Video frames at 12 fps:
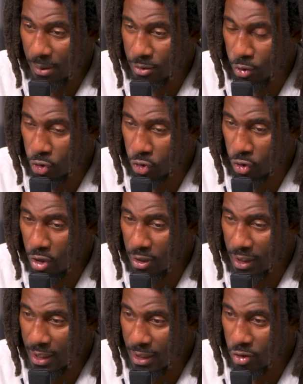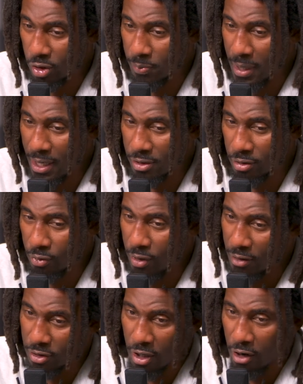I'm too strong to get into his body, so the
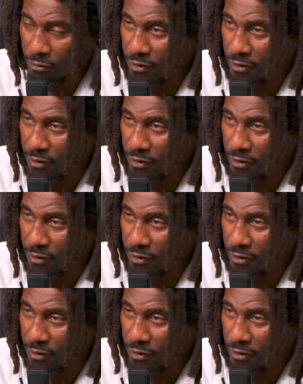refs call